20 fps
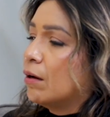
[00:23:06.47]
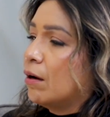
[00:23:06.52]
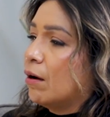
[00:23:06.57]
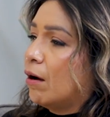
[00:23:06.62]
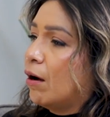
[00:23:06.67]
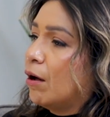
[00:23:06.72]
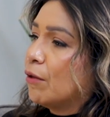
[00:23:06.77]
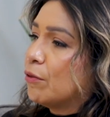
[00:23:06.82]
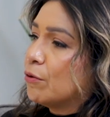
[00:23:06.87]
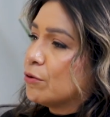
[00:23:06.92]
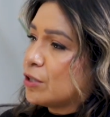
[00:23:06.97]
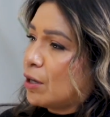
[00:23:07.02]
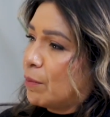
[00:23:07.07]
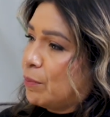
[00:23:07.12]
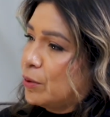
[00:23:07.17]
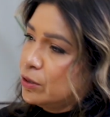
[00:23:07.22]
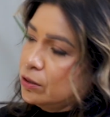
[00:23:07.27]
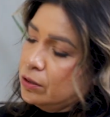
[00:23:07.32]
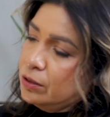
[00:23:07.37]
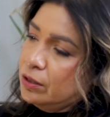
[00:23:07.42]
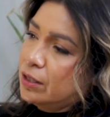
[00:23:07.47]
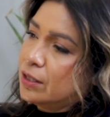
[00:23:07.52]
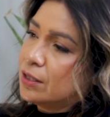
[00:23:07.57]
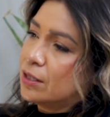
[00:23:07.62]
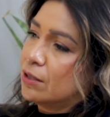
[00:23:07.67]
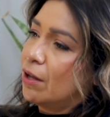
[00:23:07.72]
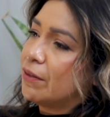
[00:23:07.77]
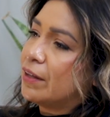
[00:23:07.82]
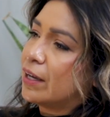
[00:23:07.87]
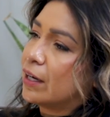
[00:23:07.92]
All those opportunities
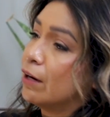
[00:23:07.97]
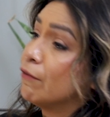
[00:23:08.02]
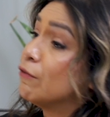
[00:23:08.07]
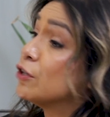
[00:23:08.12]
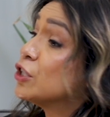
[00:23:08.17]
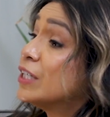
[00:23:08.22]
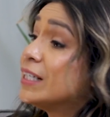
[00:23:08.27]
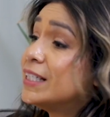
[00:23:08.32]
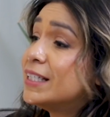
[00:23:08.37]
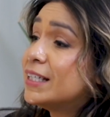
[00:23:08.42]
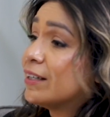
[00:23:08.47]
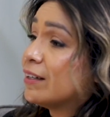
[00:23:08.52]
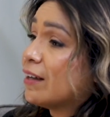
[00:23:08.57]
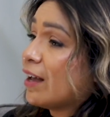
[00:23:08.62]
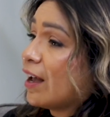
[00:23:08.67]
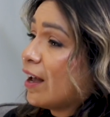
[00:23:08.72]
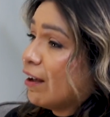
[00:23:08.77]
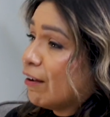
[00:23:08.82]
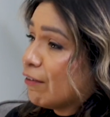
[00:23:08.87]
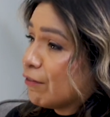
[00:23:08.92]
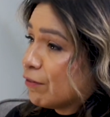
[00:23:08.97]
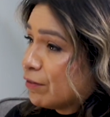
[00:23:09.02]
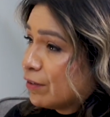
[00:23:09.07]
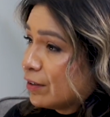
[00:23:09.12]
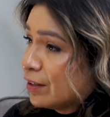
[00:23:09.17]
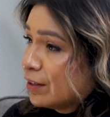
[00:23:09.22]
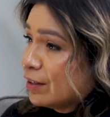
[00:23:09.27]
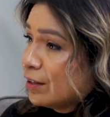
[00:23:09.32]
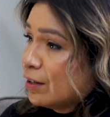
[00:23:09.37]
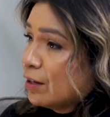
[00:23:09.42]
and all that coverage he didn't have
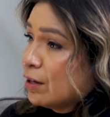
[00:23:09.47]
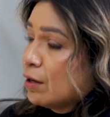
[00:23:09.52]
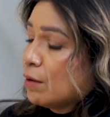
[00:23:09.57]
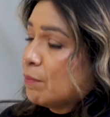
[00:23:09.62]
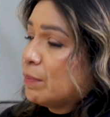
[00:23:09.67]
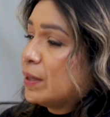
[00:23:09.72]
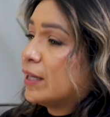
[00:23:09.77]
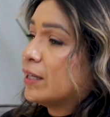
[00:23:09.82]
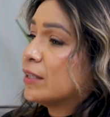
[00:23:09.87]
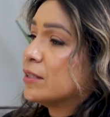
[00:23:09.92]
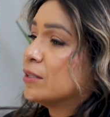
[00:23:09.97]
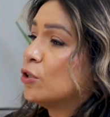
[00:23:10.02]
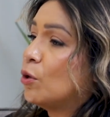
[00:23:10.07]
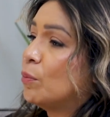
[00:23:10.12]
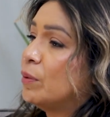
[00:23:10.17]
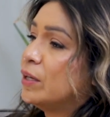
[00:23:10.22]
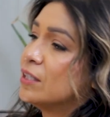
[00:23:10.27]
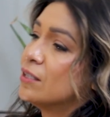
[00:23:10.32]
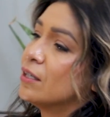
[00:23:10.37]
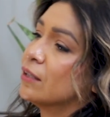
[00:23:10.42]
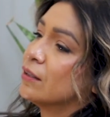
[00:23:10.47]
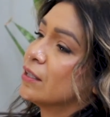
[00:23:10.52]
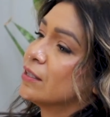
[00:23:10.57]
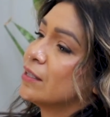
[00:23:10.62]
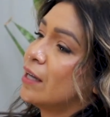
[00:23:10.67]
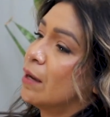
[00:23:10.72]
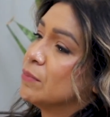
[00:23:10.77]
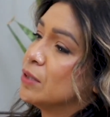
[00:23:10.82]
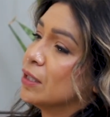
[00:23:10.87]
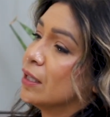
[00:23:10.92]
because nobody took the
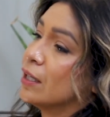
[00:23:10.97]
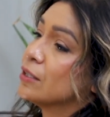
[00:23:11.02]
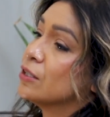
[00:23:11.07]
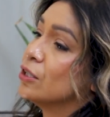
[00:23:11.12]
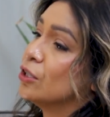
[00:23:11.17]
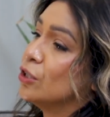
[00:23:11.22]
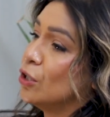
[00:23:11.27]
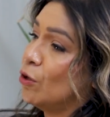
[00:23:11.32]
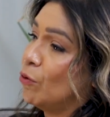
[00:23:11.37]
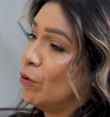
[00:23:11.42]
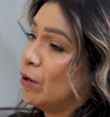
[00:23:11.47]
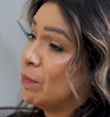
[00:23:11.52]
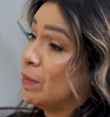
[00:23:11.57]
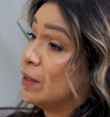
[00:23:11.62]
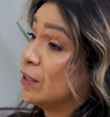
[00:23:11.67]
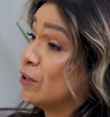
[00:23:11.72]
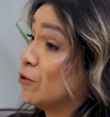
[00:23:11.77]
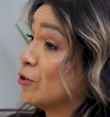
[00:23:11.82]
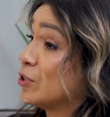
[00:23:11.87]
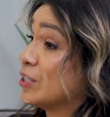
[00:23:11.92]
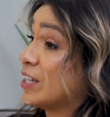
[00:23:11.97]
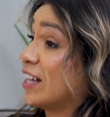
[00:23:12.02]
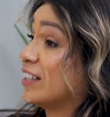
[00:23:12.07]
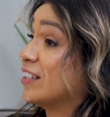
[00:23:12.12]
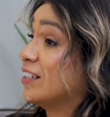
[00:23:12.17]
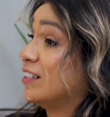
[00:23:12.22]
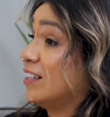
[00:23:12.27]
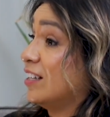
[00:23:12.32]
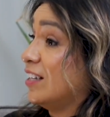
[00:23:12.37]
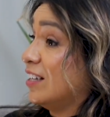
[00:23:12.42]
time to get to know him and understand
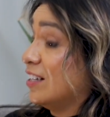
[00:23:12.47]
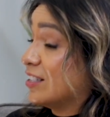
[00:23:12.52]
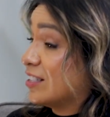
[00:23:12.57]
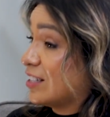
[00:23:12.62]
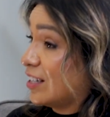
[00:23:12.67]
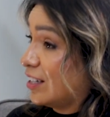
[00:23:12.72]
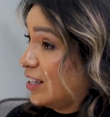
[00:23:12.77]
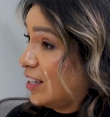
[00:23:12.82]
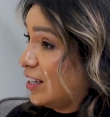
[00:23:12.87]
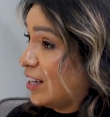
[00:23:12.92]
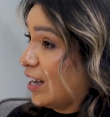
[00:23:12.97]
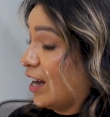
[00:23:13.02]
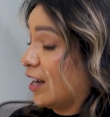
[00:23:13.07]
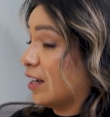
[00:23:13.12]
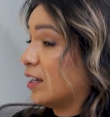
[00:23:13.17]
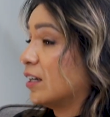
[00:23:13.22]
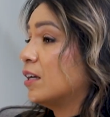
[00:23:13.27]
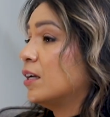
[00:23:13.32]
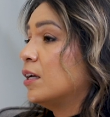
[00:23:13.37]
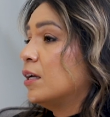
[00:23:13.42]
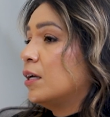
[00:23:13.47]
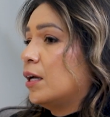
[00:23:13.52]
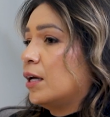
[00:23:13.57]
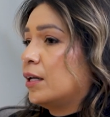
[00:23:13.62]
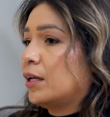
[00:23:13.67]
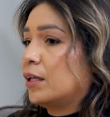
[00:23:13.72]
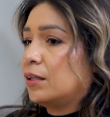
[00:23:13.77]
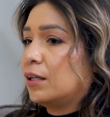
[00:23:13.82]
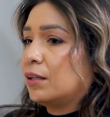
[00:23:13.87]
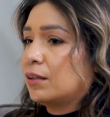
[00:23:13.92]
the needs that he had. And
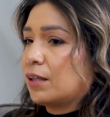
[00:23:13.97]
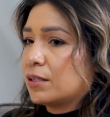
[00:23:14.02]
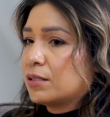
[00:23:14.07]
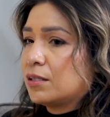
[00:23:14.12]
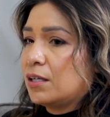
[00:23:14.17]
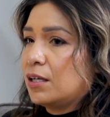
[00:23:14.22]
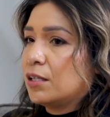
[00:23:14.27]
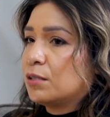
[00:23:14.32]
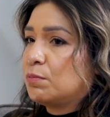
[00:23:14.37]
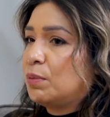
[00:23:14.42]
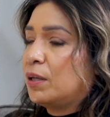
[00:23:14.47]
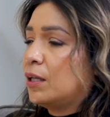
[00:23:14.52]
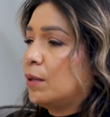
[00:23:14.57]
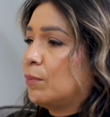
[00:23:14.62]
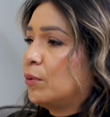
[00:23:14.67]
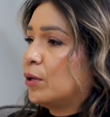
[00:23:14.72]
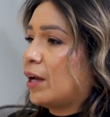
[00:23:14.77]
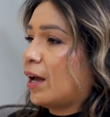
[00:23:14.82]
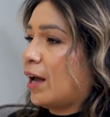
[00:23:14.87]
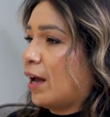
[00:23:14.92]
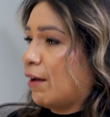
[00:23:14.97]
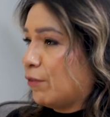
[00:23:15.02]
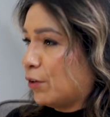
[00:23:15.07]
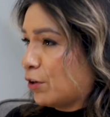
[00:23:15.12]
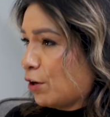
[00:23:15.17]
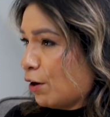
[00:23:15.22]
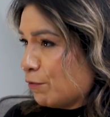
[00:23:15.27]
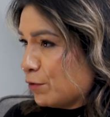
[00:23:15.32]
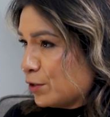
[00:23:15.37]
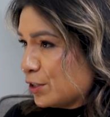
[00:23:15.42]
I think that's key, is being able to have a
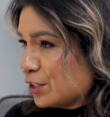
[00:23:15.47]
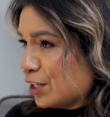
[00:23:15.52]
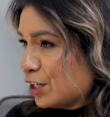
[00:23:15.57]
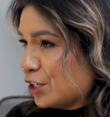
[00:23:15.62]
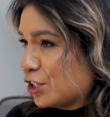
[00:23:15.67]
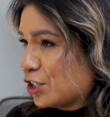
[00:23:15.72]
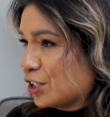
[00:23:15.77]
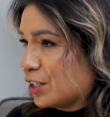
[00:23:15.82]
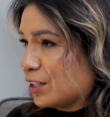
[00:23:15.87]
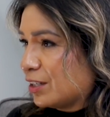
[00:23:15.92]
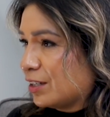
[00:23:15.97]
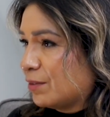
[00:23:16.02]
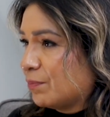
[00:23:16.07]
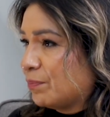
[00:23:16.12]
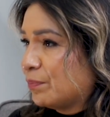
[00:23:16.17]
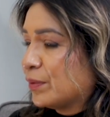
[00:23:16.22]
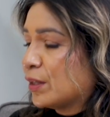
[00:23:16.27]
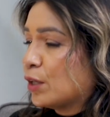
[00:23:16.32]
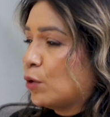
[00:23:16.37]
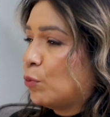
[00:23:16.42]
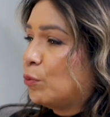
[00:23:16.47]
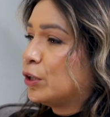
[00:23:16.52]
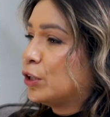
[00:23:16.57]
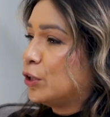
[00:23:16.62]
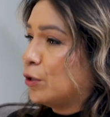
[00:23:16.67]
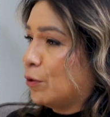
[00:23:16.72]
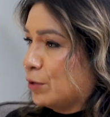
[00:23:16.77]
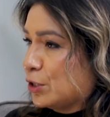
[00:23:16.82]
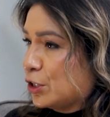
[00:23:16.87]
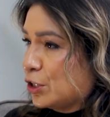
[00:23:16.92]
conversation with
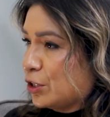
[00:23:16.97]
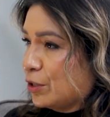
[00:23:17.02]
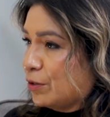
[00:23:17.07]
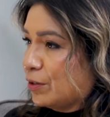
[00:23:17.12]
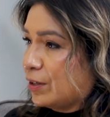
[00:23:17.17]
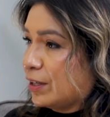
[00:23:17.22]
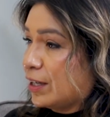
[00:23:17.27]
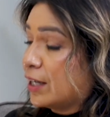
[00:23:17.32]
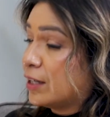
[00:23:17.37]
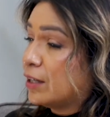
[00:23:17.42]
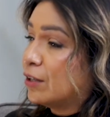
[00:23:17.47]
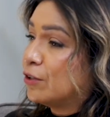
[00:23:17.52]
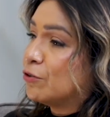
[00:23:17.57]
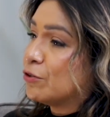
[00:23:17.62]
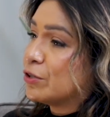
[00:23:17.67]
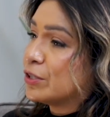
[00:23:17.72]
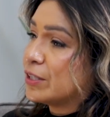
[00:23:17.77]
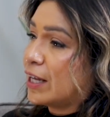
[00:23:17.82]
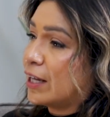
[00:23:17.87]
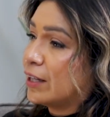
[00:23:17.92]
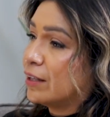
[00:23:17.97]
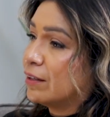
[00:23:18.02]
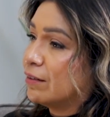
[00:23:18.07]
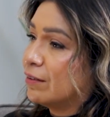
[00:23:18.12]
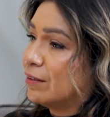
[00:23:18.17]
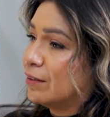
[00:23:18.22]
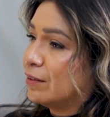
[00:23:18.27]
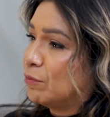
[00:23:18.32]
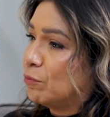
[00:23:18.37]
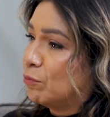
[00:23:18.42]
your insured and understand,
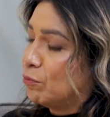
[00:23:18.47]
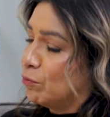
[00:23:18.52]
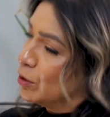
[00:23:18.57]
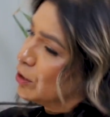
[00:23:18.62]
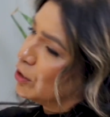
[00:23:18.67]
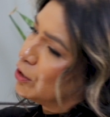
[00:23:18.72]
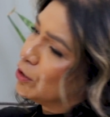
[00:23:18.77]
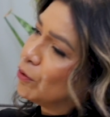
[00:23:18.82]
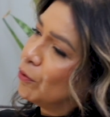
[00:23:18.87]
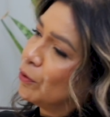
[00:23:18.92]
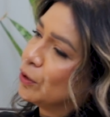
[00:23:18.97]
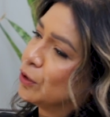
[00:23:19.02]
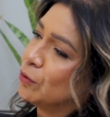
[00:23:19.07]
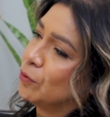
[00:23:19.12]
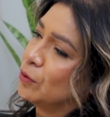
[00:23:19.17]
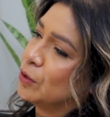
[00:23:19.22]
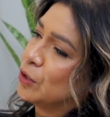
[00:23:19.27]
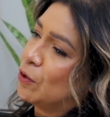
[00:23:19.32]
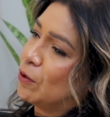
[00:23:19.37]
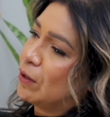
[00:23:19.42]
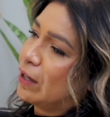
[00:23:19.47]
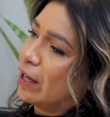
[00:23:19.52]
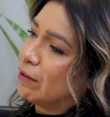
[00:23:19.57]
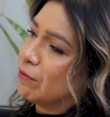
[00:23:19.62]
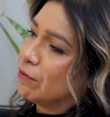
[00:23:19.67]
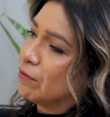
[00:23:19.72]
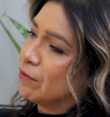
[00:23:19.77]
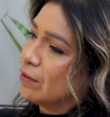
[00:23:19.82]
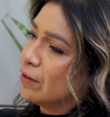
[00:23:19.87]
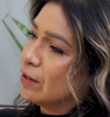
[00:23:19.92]
what are you going through in your
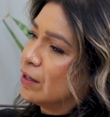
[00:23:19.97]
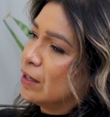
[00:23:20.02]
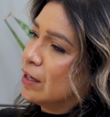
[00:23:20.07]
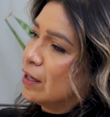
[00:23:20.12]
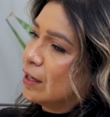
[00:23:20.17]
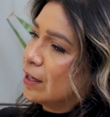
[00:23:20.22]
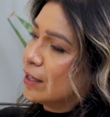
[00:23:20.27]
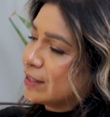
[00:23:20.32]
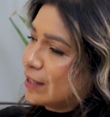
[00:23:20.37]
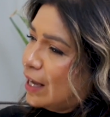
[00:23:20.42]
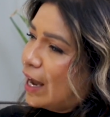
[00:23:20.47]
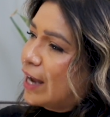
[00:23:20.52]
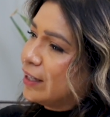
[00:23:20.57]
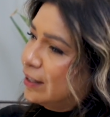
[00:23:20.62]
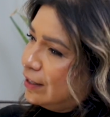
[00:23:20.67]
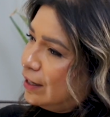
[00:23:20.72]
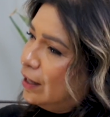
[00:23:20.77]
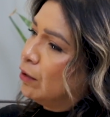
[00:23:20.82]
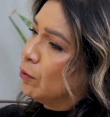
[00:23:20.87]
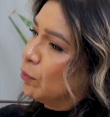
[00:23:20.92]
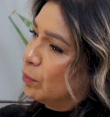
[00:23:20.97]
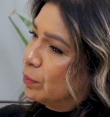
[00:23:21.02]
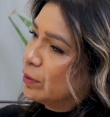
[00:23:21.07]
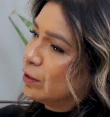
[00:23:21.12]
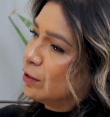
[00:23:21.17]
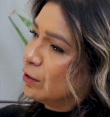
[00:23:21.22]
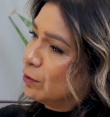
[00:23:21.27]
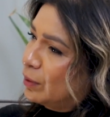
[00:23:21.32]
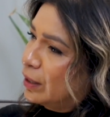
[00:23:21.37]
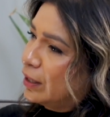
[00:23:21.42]
life? Because I can help,
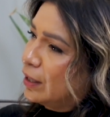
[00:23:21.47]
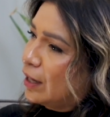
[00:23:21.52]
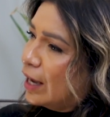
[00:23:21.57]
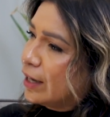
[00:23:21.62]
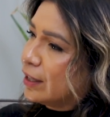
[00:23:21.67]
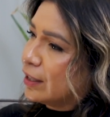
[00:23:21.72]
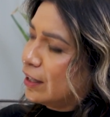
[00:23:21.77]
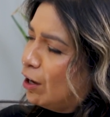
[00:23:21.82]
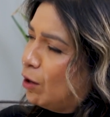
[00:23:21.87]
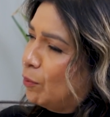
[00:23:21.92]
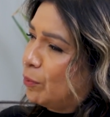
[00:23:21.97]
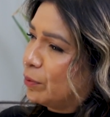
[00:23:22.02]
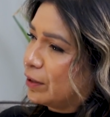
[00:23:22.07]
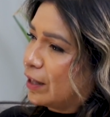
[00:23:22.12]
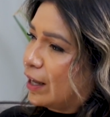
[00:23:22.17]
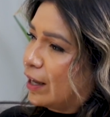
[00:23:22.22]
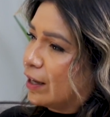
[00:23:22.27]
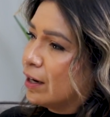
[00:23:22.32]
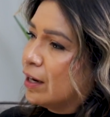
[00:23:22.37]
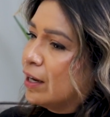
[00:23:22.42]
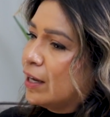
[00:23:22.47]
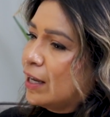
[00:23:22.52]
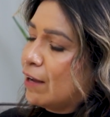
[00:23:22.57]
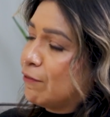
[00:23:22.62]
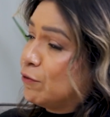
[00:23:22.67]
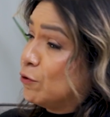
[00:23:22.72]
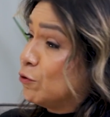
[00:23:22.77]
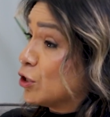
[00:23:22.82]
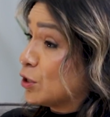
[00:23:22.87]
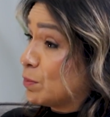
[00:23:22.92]
right? I can help with that. If
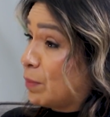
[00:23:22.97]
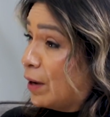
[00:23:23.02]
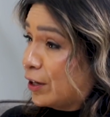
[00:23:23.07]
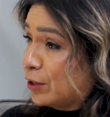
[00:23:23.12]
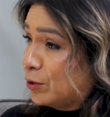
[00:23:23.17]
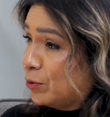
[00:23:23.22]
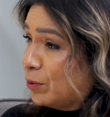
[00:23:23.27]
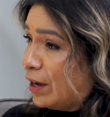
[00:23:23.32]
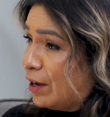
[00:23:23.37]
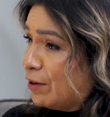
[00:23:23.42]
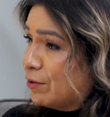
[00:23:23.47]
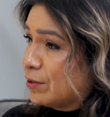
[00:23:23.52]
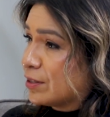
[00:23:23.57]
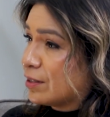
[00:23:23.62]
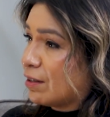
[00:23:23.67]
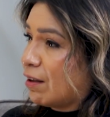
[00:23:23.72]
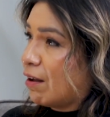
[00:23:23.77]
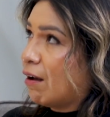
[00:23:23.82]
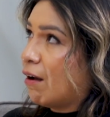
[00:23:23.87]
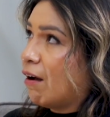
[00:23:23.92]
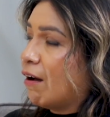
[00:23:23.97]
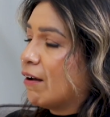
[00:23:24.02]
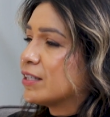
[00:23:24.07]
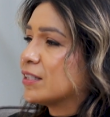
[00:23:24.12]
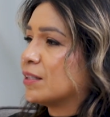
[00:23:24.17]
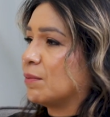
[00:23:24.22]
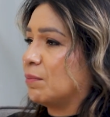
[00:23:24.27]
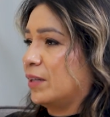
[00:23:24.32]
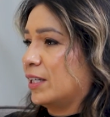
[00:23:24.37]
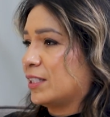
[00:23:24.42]
you just bought a new house,
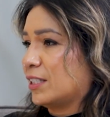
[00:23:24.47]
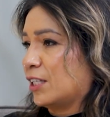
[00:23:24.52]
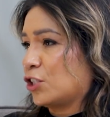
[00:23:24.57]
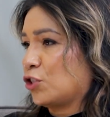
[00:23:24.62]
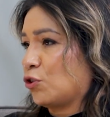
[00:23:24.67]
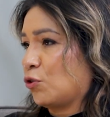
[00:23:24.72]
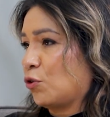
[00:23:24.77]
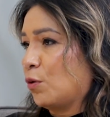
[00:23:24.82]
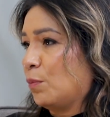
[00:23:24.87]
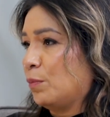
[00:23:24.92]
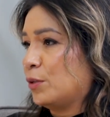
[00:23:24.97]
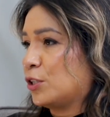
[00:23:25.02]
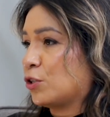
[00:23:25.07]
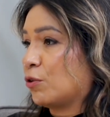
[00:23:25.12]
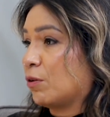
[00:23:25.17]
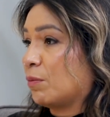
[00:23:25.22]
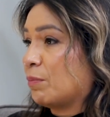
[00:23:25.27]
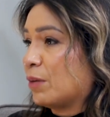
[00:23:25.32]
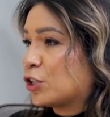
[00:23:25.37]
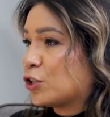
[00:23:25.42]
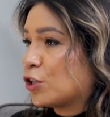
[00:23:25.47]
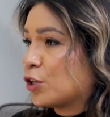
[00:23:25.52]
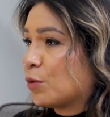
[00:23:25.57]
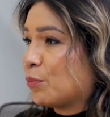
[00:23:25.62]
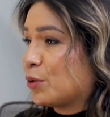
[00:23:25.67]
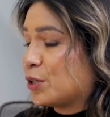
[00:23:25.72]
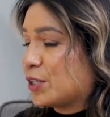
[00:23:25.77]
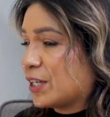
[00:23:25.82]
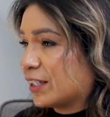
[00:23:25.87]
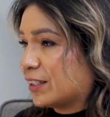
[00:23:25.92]
awesome. Let's get your home insured. Make sure you're
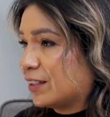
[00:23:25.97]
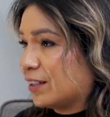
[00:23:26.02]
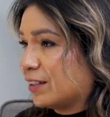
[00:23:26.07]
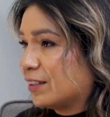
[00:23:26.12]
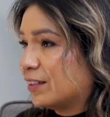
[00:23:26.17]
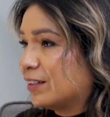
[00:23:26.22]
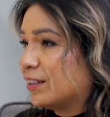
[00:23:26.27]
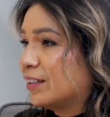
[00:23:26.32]
protected.